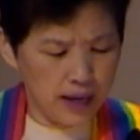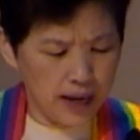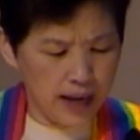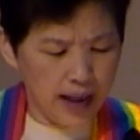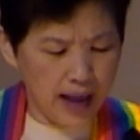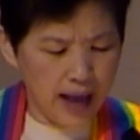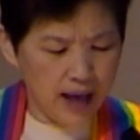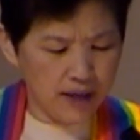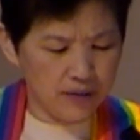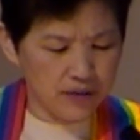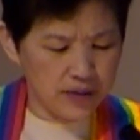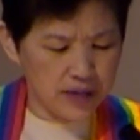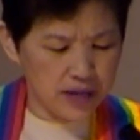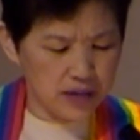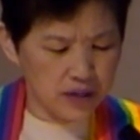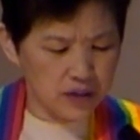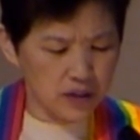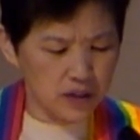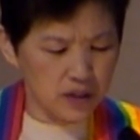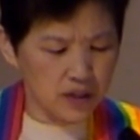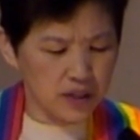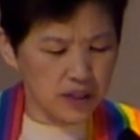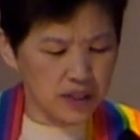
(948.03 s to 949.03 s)
And
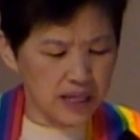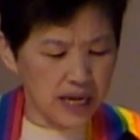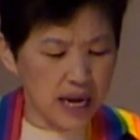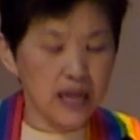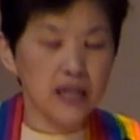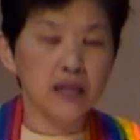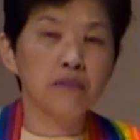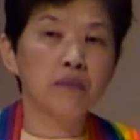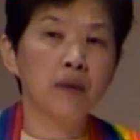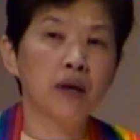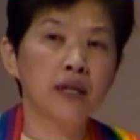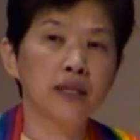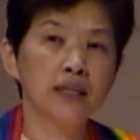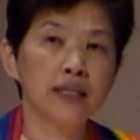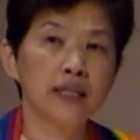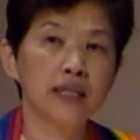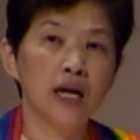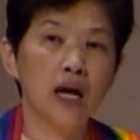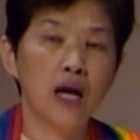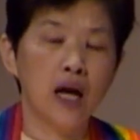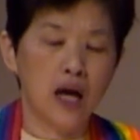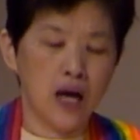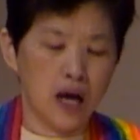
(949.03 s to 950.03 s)
this statement
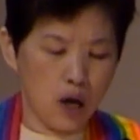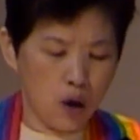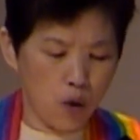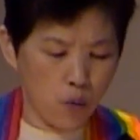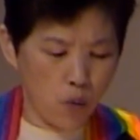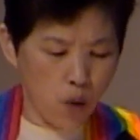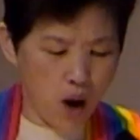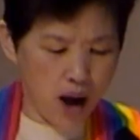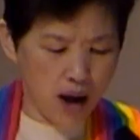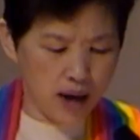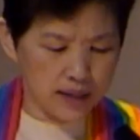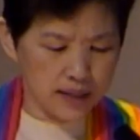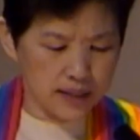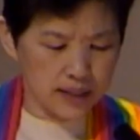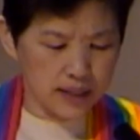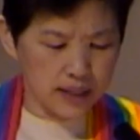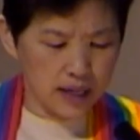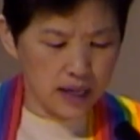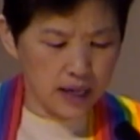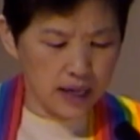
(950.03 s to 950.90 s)
was